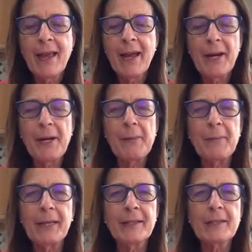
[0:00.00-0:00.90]

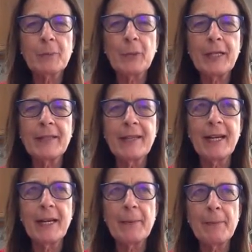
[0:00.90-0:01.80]
It's
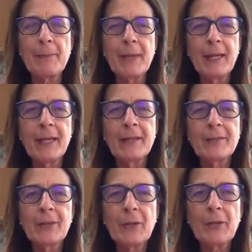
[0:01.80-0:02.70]
springtime,
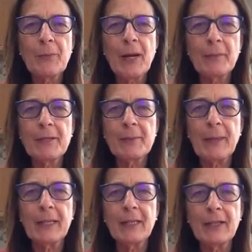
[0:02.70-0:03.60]
so you're probably
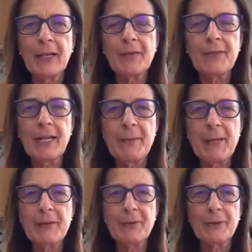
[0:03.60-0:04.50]
spending a lot of time
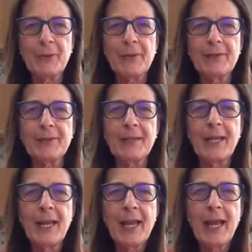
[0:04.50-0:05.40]
outdoors.
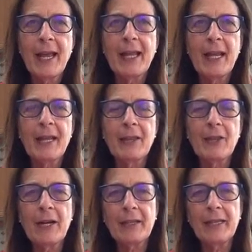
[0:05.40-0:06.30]
And I
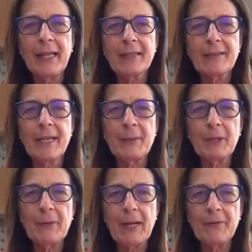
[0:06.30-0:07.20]
thought the next time
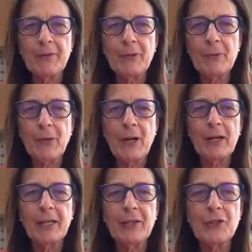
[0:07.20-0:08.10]
you go out for a
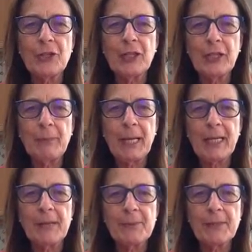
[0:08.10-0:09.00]
walk, you should
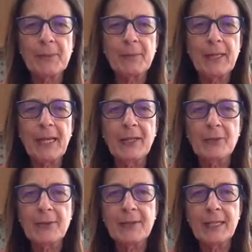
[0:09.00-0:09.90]
pick up some
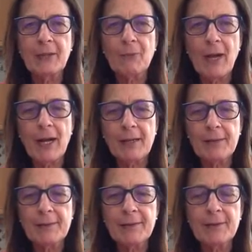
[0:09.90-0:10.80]
interesting
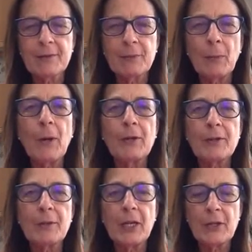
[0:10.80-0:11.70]
rocks, small
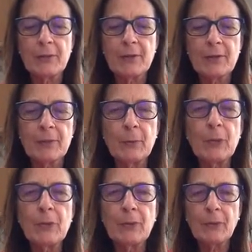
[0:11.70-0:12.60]
stones,
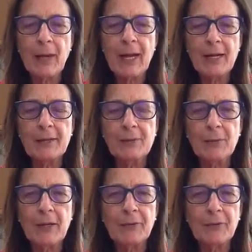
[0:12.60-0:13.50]
smooth rocks,
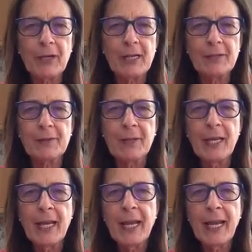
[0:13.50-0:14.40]
rough rocks,
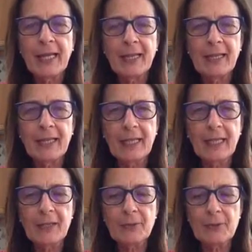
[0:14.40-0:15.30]
anything that
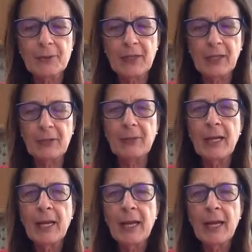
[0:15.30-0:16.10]
interests you.